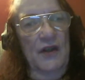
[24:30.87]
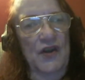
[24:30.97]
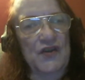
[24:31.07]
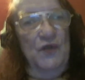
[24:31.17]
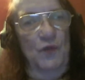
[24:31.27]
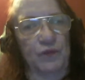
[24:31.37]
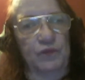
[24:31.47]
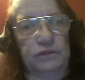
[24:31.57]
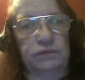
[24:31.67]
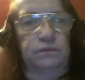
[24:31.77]
So
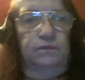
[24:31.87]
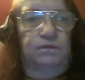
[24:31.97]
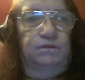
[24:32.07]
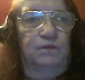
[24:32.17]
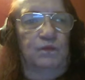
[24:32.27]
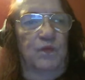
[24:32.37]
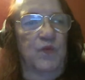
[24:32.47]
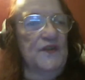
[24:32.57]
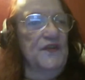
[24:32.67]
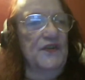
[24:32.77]

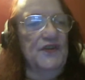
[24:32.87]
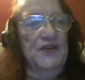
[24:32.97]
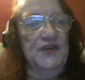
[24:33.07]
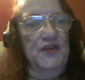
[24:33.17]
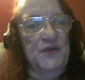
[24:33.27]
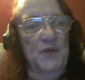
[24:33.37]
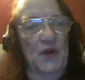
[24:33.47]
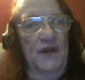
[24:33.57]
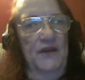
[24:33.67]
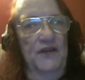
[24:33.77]
what's the Socialist
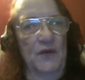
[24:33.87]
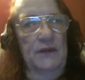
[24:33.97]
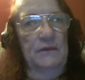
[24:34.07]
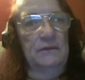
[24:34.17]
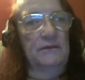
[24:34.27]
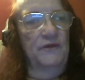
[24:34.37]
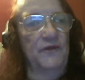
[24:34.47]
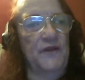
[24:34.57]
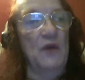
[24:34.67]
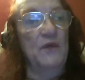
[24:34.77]
Party doing?
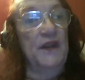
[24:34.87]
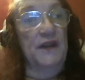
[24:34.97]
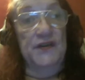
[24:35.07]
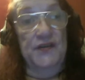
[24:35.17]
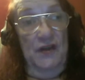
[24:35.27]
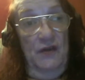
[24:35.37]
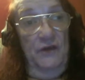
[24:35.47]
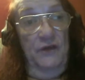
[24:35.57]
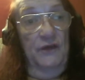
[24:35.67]
Founding itself.